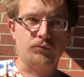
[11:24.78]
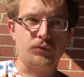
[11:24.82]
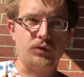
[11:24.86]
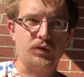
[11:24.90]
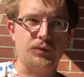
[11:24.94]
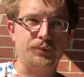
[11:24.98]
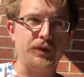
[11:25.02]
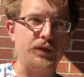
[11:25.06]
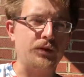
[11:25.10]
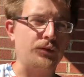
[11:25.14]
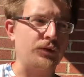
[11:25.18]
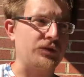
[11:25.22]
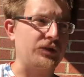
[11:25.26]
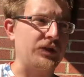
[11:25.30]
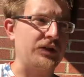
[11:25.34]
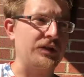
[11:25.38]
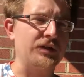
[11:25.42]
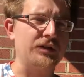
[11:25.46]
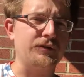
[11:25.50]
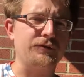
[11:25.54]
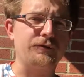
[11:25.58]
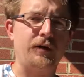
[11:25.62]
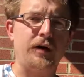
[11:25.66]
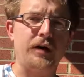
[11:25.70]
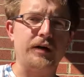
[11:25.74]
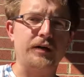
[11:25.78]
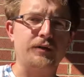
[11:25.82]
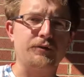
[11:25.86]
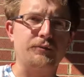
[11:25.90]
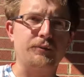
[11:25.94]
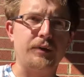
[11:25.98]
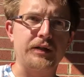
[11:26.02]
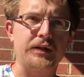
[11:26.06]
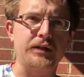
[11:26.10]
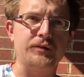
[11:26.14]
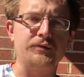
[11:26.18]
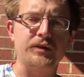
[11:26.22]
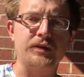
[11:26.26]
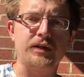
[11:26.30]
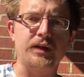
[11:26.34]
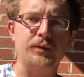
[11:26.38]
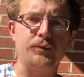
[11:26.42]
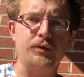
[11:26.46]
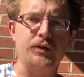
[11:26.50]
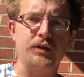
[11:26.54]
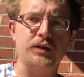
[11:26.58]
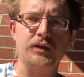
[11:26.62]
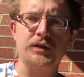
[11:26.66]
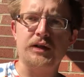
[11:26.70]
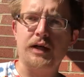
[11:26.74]
Speaking of which, I need to find if mine even came
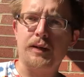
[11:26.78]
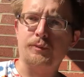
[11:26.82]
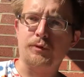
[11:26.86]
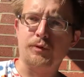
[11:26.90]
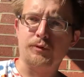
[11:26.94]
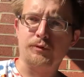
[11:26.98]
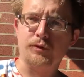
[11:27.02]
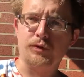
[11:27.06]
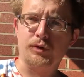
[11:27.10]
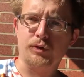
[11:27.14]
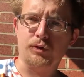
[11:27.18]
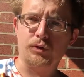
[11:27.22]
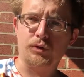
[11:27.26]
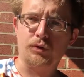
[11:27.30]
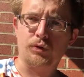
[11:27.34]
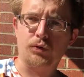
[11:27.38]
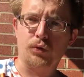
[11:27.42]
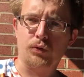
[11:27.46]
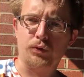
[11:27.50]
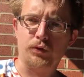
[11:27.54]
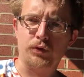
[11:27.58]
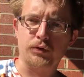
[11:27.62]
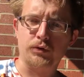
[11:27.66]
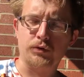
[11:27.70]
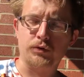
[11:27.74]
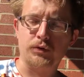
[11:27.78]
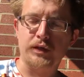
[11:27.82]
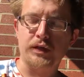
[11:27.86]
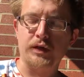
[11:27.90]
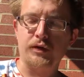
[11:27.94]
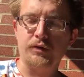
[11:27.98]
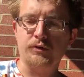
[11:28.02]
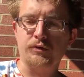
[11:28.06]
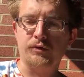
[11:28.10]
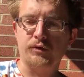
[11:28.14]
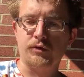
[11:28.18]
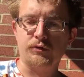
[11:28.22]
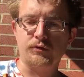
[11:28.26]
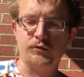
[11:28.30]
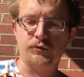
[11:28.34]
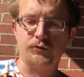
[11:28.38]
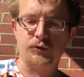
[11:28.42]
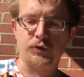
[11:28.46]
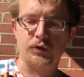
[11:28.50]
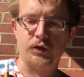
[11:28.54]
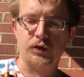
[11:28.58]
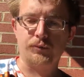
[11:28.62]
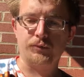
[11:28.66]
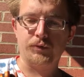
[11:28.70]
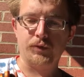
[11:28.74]
with the adapter for the golden disc
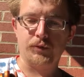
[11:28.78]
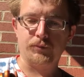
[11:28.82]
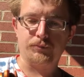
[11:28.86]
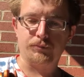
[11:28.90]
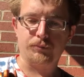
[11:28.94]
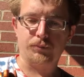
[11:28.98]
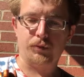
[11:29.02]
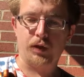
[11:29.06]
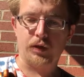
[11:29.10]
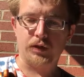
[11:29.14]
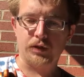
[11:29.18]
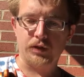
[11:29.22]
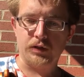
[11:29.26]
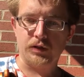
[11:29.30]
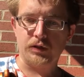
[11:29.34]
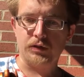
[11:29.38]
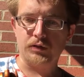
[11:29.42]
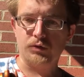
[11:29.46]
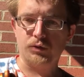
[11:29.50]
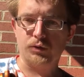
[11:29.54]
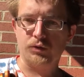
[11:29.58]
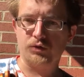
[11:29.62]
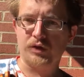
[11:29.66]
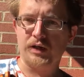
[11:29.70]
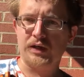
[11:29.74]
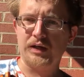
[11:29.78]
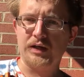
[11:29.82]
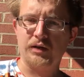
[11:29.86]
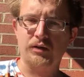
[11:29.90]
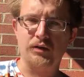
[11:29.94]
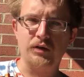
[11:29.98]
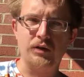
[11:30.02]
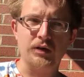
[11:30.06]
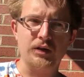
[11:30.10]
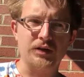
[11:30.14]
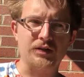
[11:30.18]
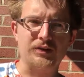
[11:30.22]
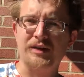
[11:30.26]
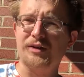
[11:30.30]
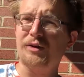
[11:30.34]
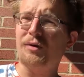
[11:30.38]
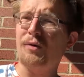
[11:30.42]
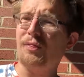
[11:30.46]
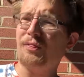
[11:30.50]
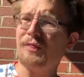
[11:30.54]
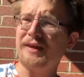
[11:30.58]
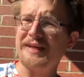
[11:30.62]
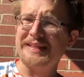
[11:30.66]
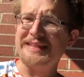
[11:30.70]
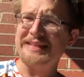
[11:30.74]
for him to plug it into his hand, because I
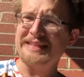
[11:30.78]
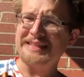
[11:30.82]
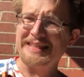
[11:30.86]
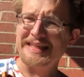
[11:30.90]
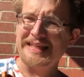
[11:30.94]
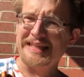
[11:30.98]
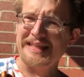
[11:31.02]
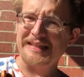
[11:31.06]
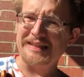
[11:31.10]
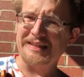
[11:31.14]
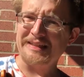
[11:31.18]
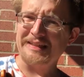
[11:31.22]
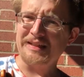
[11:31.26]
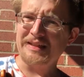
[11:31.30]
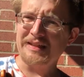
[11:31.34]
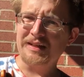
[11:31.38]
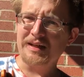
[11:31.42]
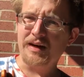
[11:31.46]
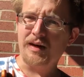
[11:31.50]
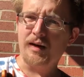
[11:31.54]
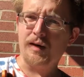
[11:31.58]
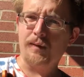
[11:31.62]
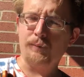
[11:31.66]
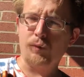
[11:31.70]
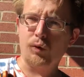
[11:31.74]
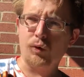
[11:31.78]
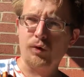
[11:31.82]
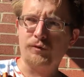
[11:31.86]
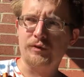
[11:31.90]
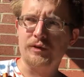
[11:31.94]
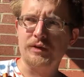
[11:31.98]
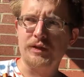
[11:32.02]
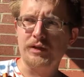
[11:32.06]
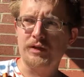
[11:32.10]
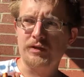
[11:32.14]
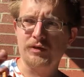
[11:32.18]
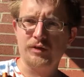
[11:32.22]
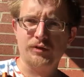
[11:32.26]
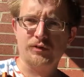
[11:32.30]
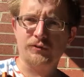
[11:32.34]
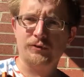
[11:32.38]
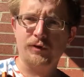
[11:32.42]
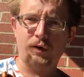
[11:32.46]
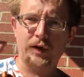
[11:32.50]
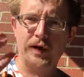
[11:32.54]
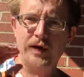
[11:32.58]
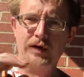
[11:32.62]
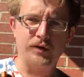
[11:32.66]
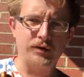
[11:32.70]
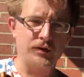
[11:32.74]
don't think it did, or if it did, it just
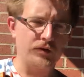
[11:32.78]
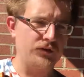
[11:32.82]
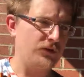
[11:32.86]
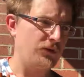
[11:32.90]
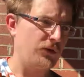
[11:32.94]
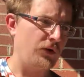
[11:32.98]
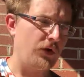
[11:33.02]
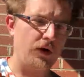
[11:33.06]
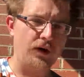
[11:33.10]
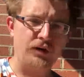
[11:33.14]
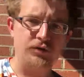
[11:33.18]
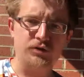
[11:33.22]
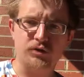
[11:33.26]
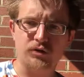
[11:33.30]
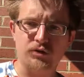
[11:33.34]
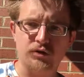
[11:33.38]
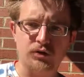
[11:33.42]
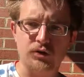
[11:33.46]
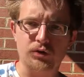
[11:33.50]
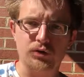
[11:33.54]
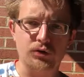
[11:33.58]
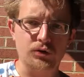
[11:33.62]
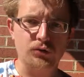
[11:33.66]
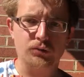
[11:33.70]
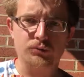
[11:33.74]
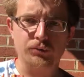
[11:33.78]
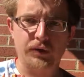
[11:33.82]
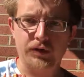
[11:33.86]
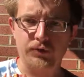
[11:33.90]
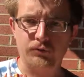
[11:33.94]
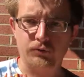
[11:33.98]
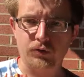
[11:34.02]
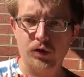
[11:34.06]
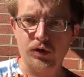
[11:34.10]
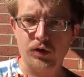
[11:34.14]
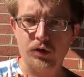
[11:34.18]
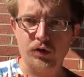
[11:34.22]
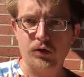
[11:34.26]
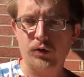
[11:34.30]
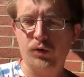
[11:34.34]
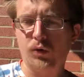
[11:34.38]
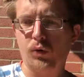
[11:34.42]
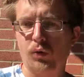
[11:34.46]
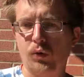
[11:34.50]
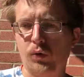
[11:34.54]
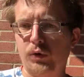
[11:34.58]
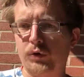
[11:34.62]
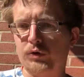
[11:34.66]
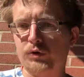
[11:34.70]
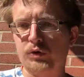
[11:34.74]
fell out and it's lost to my rug
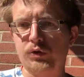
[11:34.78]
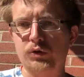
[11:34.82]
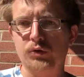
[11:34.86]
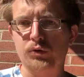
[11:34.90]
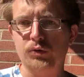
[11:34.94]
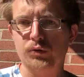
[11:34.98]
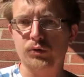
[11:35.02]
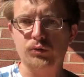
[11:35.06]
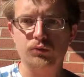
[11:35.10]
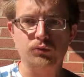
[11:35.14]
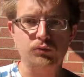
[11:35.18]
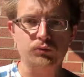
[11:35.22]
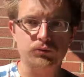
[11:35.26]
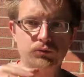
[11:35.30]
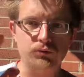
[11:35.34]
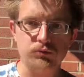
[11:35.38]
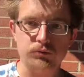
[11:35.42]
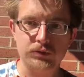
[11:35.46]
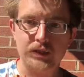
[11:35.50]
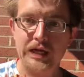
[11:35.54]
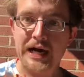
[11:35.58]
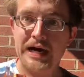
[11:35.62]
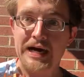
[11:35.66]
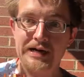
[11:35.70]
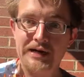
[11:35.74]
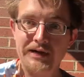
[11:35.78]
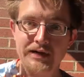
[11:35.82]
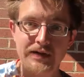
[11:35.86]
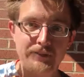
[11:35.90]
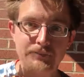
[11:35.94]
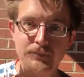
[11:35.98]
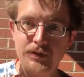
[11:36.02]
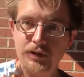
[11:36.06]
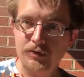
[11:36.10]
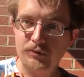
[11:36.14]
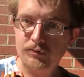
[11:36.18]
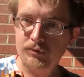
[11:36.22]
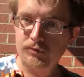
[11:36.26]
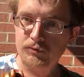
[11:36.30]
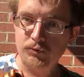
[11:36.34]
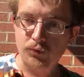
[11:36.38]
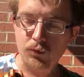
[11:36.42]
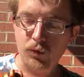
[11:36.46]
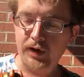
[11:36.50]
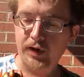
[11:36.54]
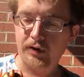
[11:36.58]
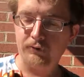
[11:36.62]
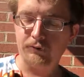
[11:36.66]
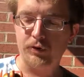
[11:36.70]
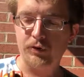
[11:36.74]
or to time and
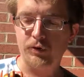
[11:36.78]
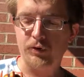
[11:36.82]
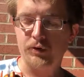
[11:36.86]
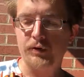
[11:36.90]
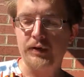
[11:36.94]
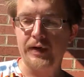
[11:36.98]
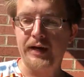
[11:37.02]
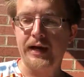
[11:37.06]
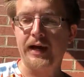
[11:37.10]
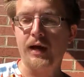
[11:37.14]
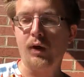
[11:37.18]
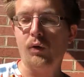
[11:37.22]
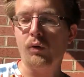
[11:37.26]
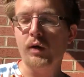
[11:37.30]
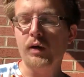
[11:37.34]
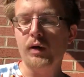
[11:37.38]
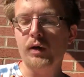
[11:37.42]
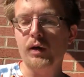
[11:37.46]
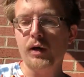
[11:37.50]
whatever now.